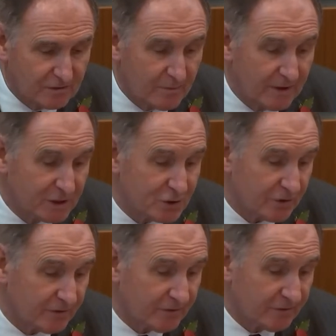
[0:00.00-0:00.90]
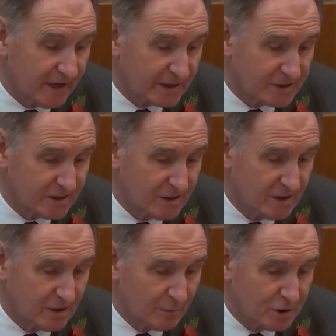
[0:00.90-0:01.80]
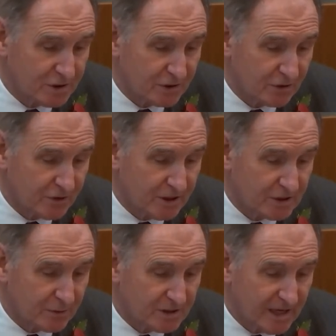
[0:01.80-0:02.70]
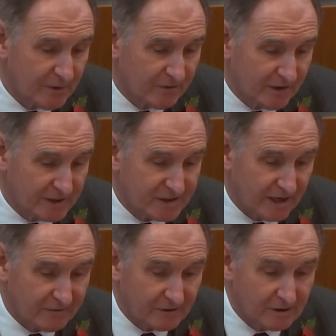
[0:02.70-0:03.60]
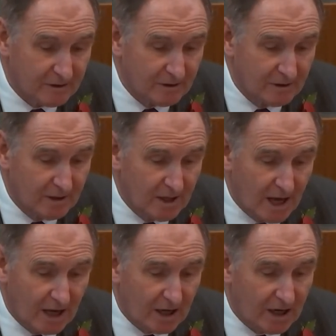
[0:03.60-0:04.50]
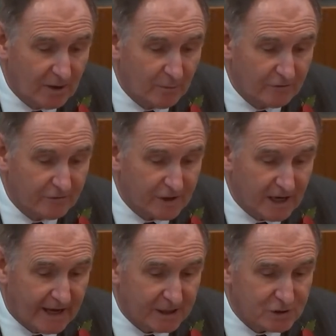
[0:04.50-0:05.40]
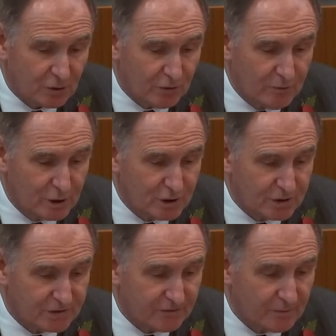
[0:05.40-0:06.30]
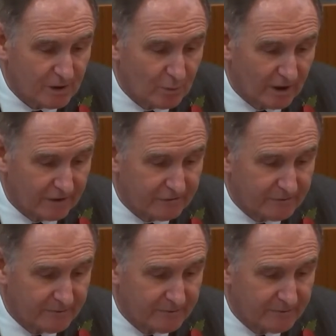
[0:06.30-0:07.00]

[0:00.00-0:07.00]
the Ministry of Defence, which has agreed to indemnify SSAFA, are liable for the acts or omissions of the midwife.